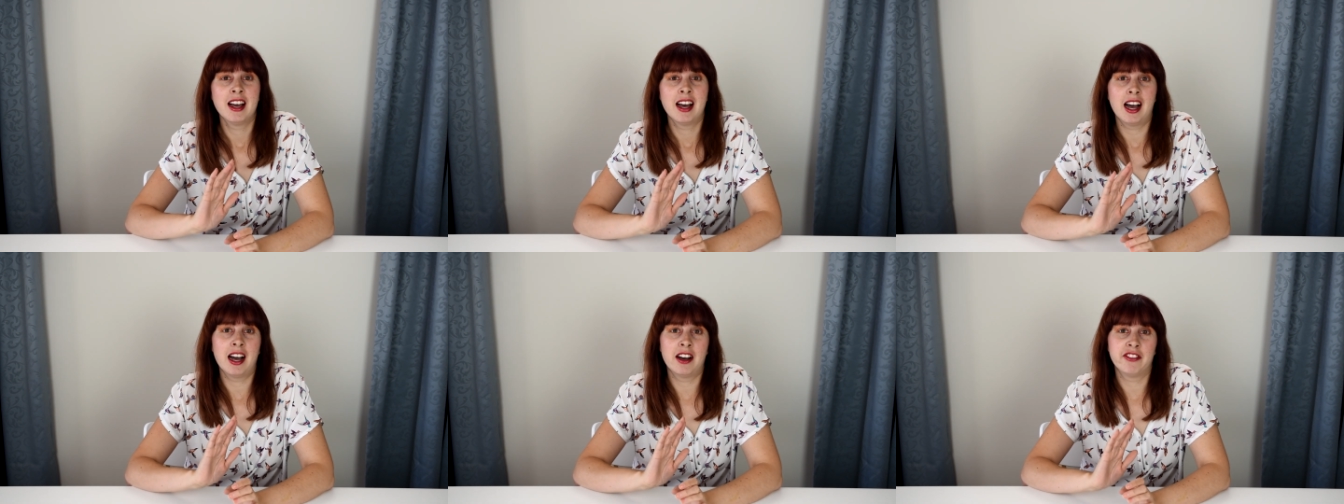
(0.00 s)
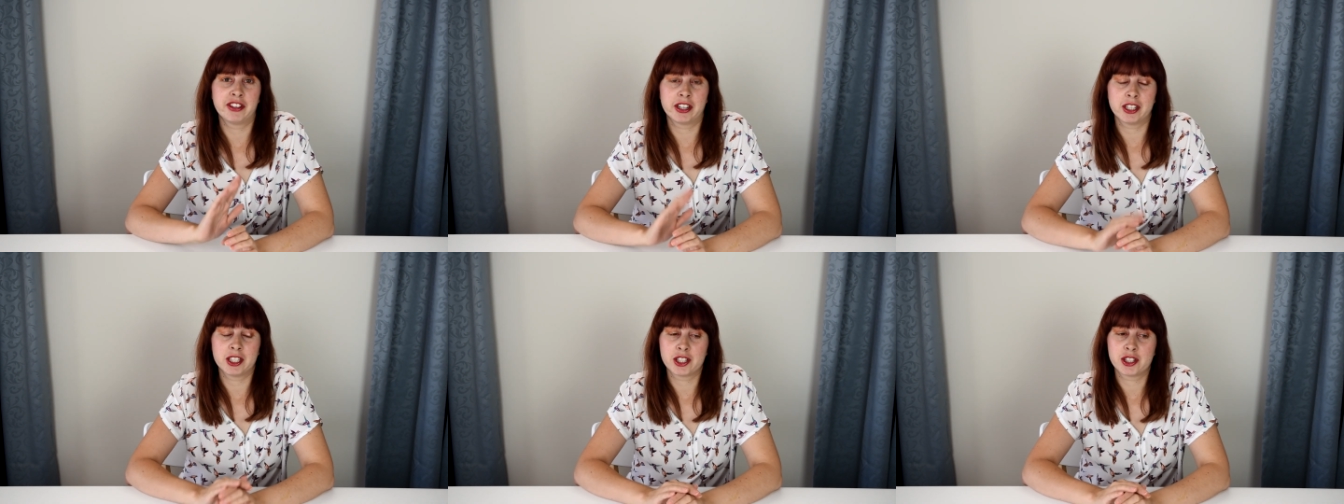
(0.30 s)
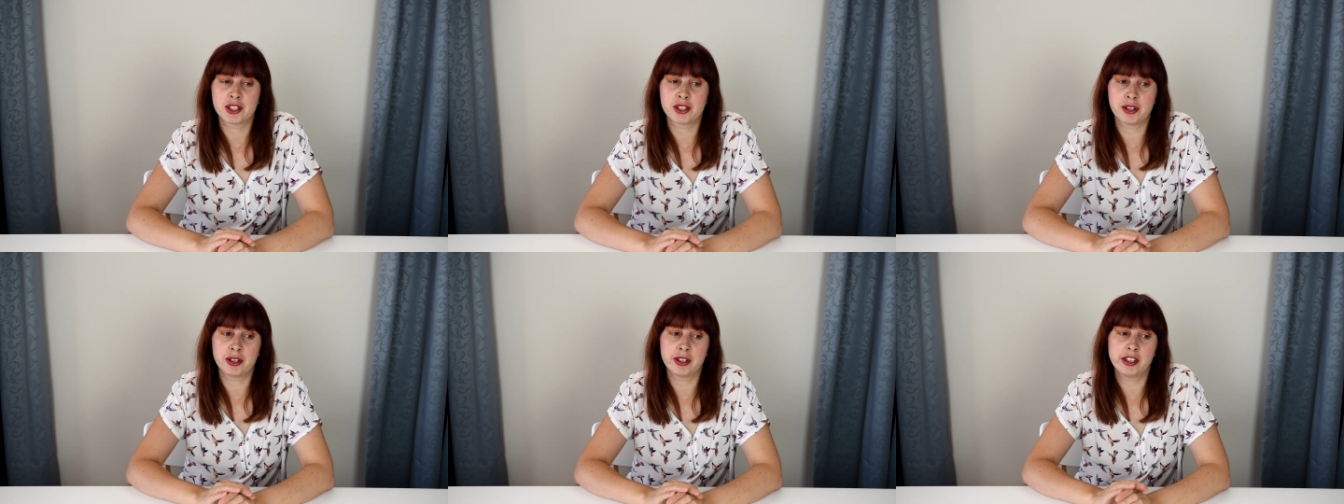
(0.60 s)
very
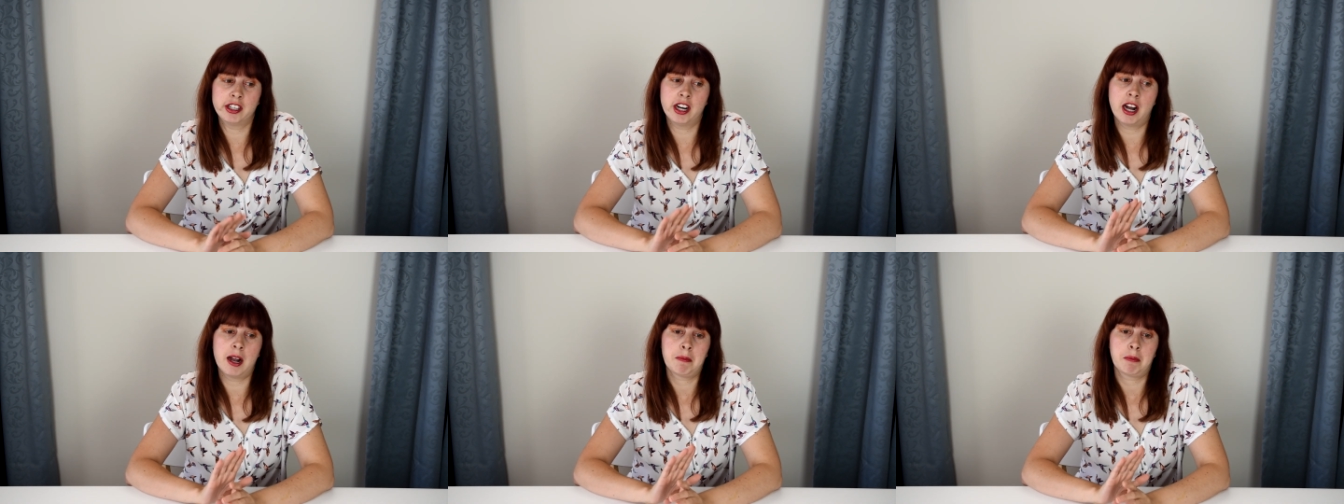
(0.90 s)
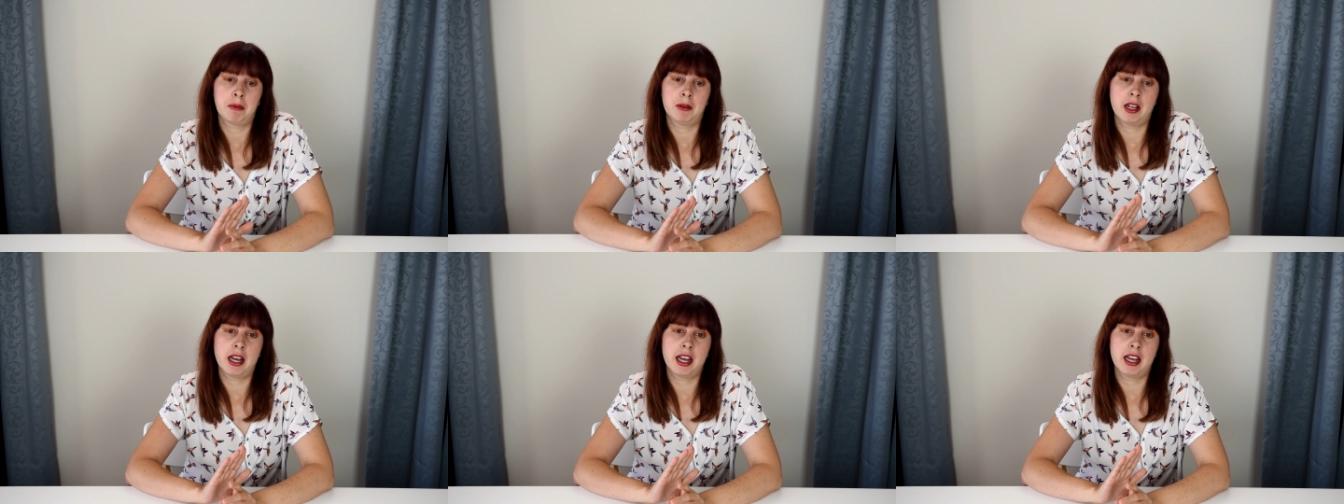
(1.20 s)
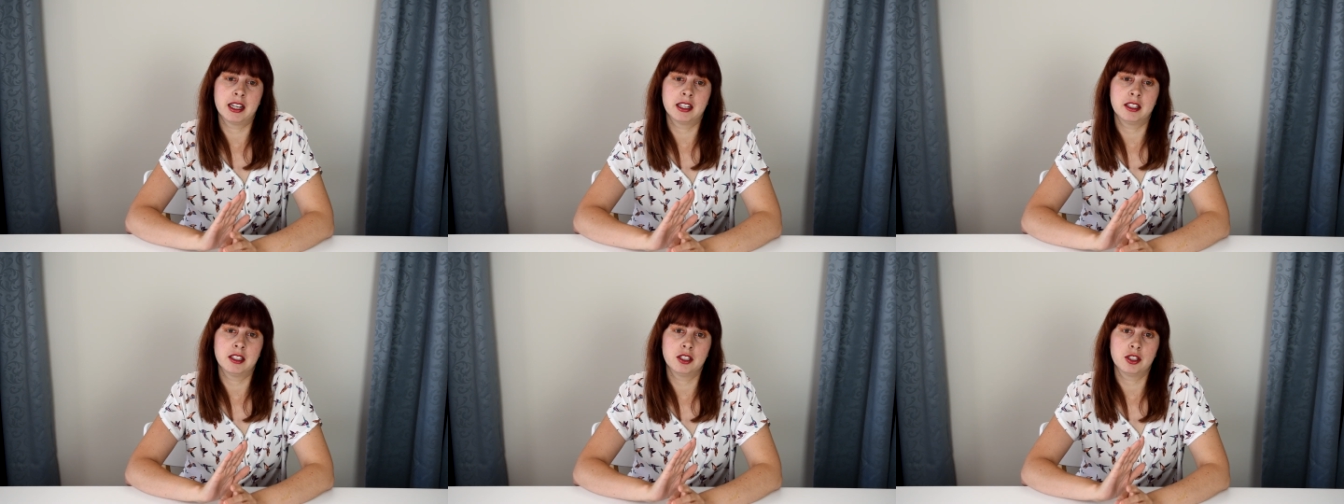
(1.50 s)
soon. I
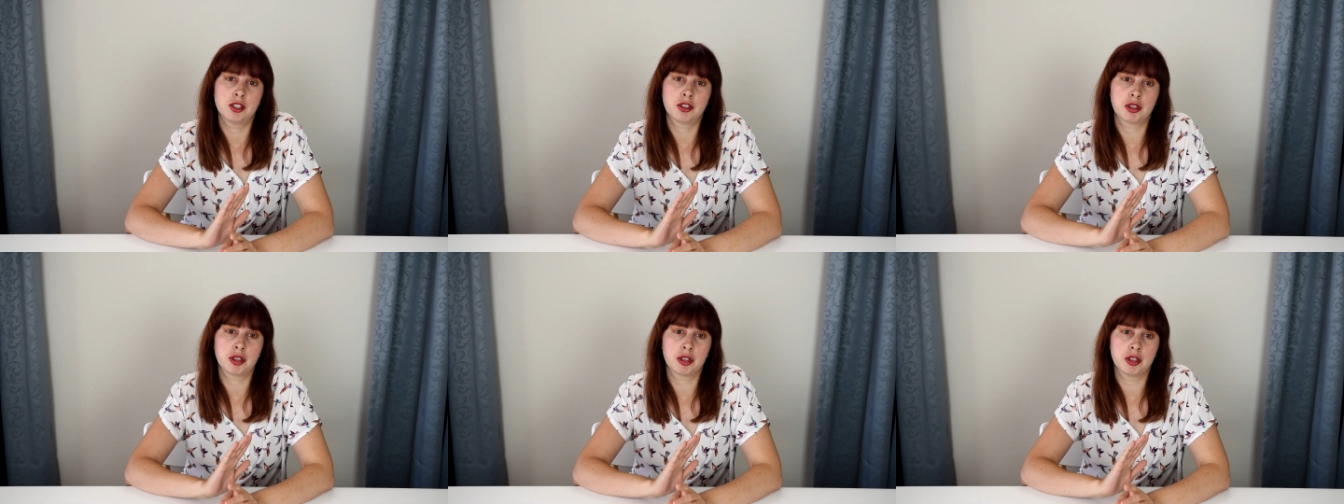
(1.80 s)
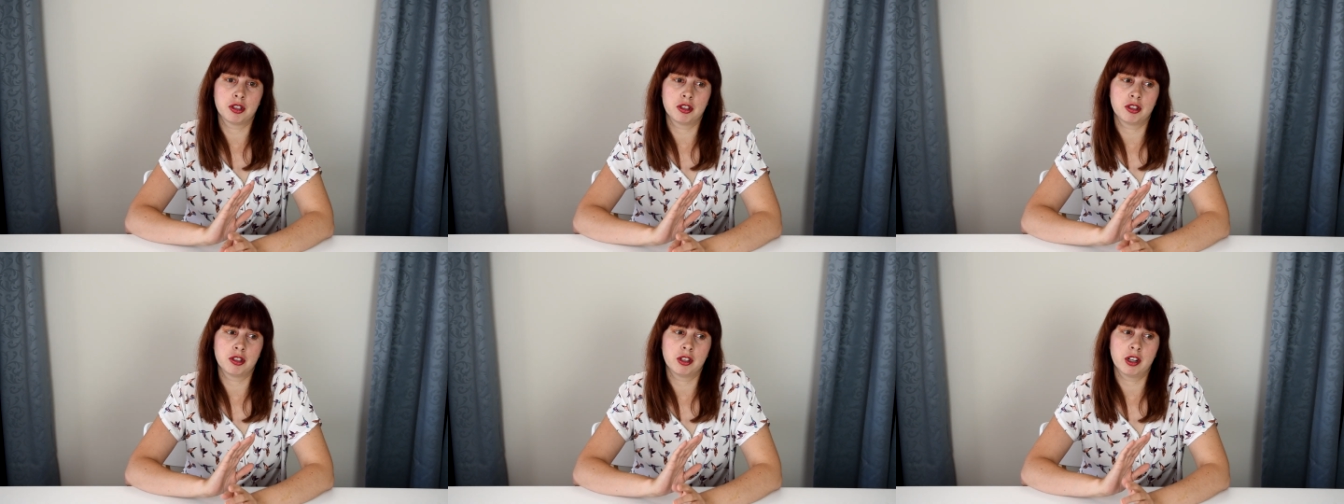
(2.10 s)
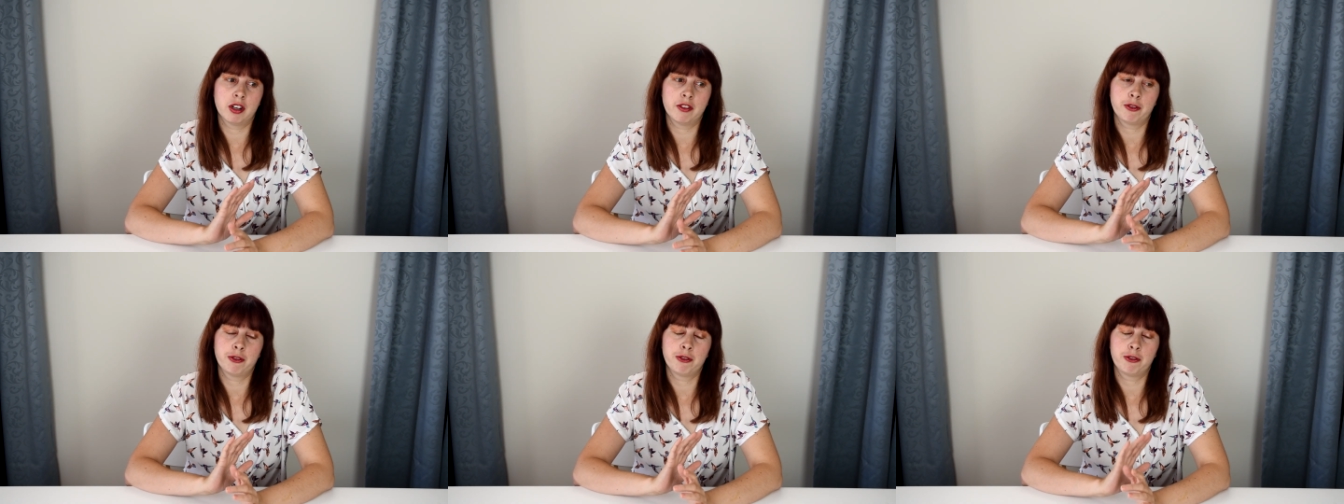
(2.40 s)
plan
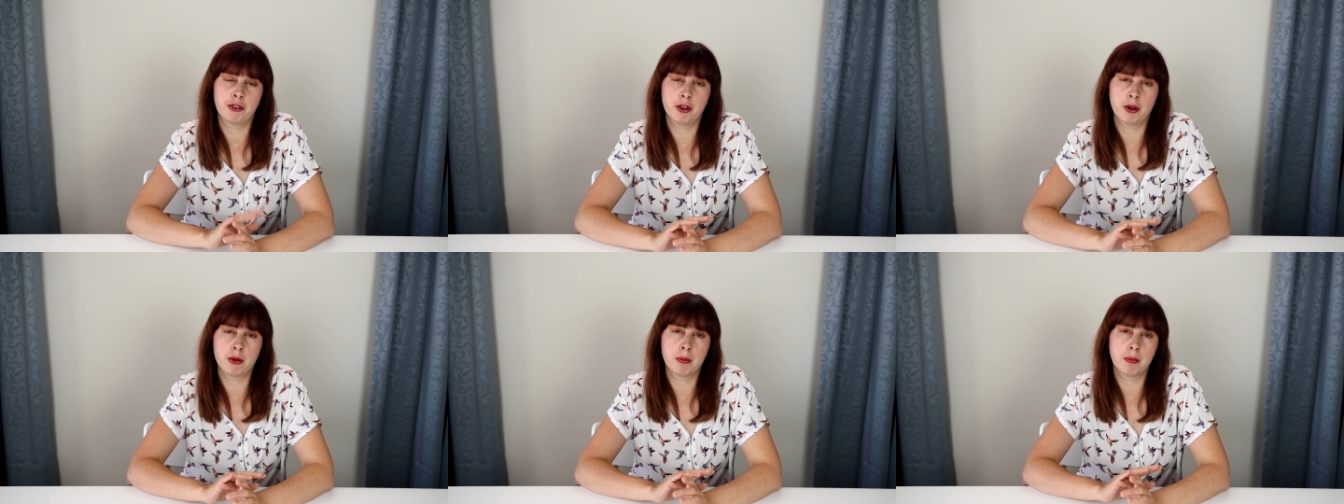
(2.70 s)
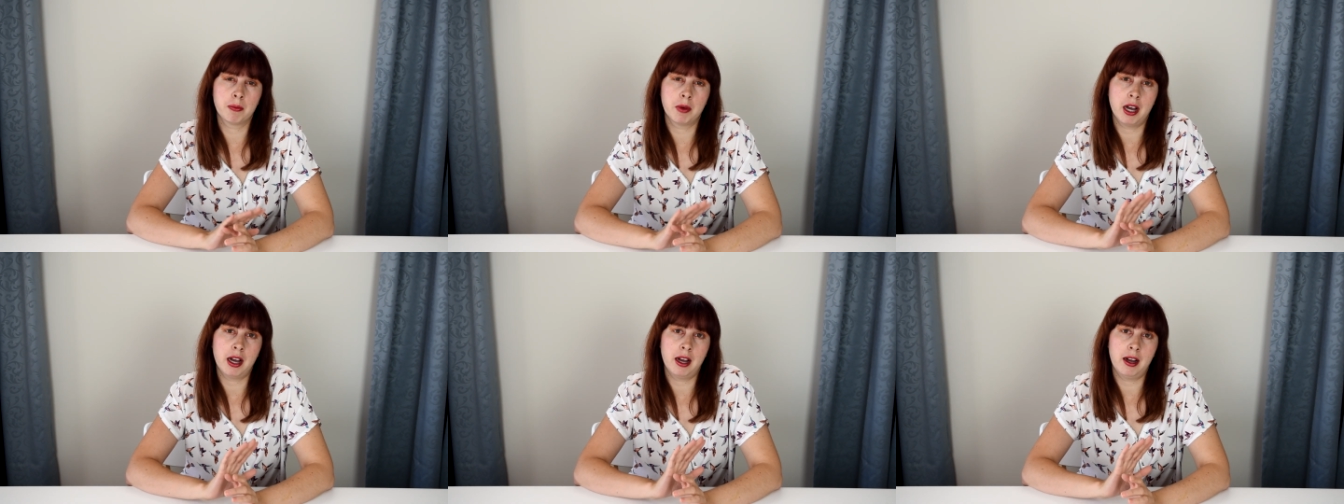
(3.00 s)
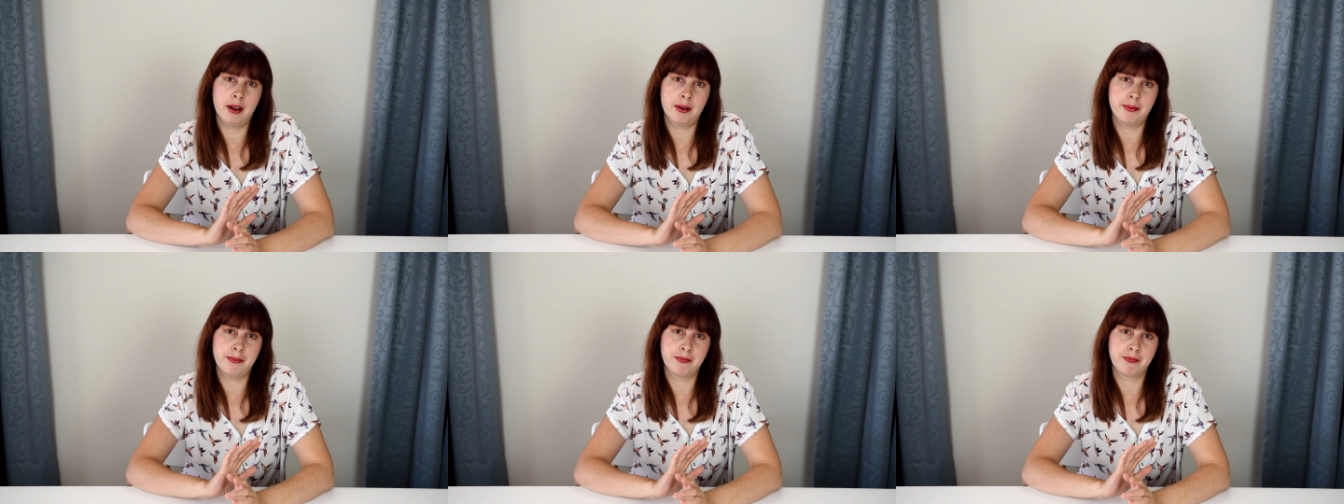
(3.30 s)
to
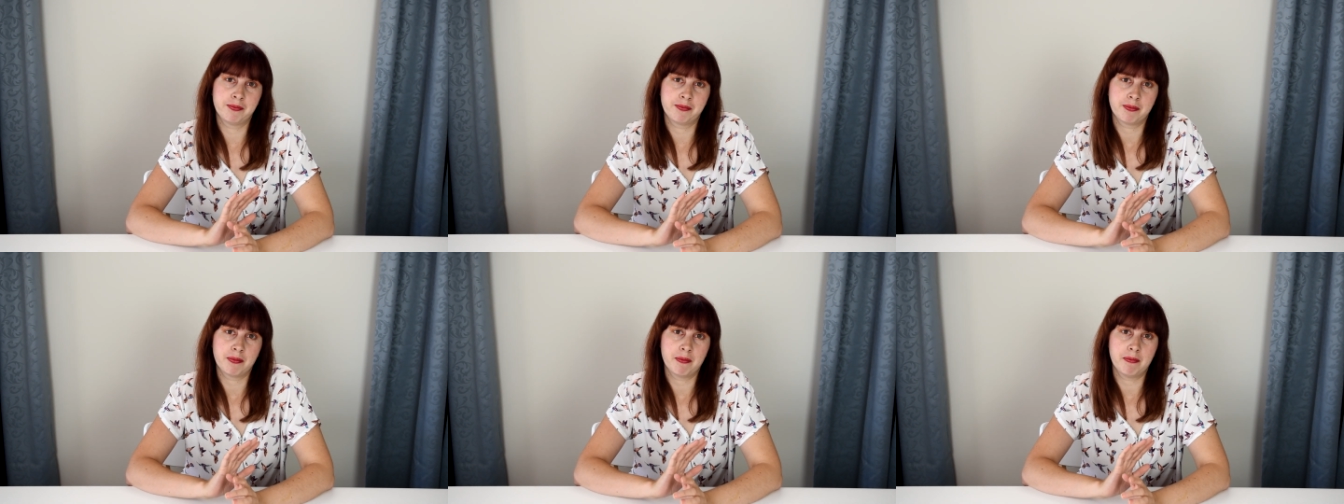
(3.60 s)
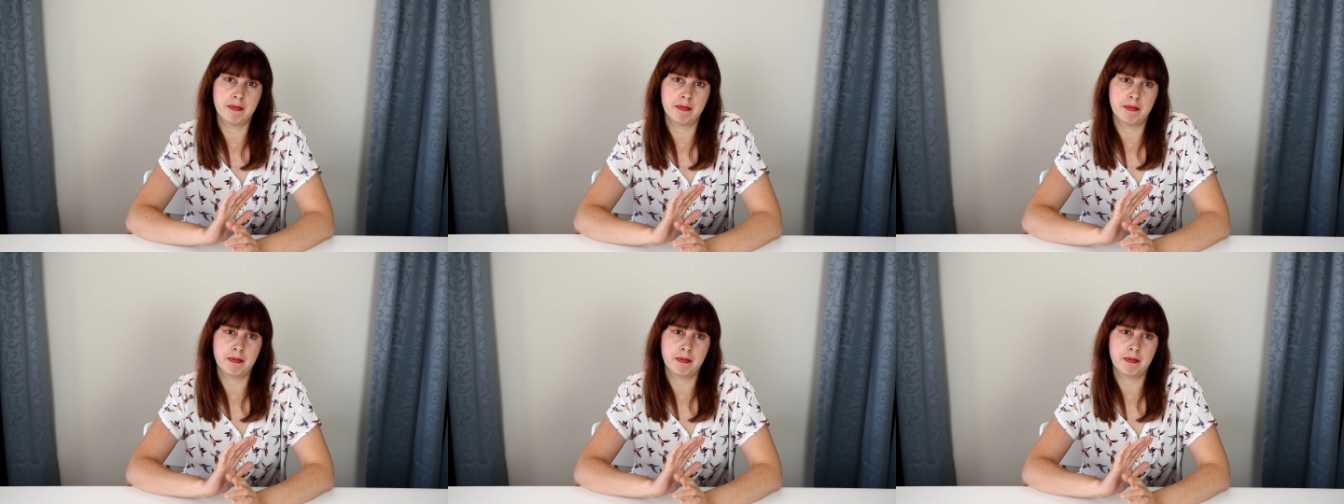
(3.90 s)
film